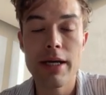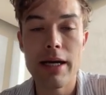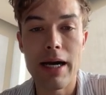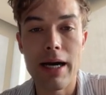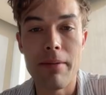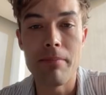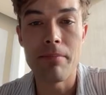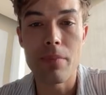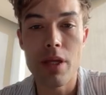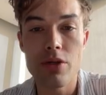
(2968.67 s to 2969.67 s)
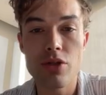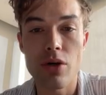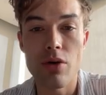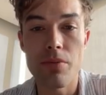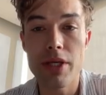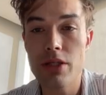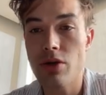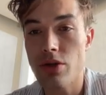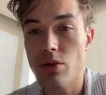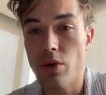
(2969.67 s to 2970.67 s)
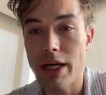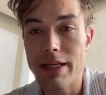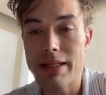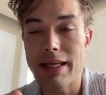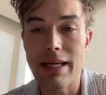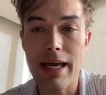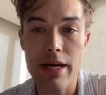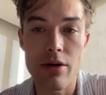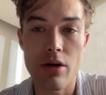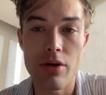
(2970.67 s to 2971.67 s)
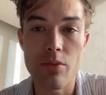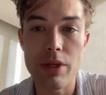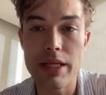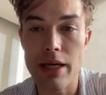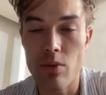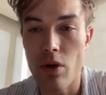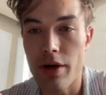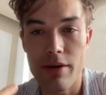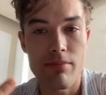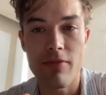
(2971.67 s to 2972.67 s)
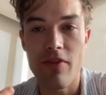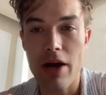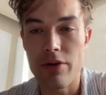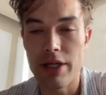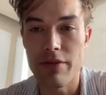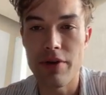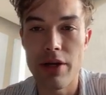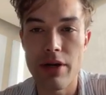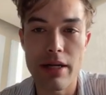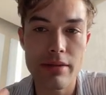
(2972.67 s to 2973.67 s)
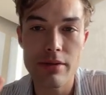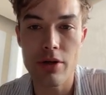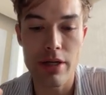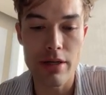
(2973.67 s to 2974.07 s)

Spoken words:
So this is also what I did then later on with that one viral hit video that got